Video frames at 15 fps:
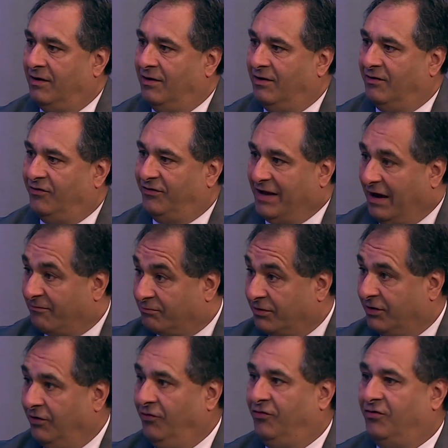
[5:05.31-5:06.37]
staff
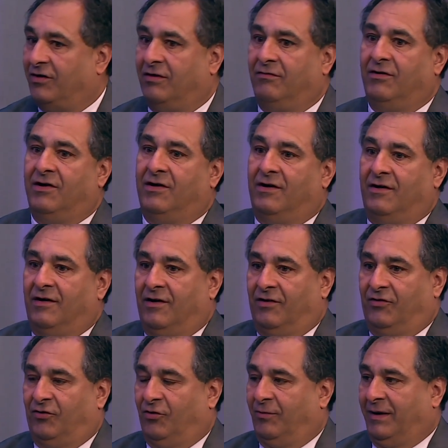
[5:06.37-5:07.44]
producer,
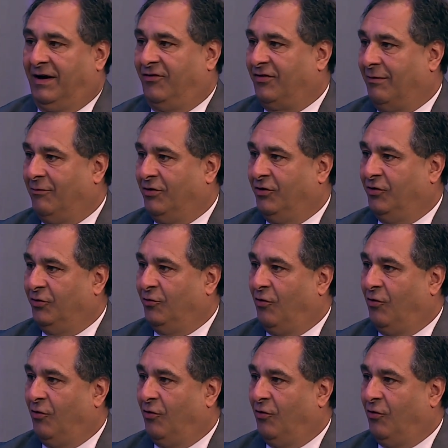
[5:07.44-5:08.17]
to being someone who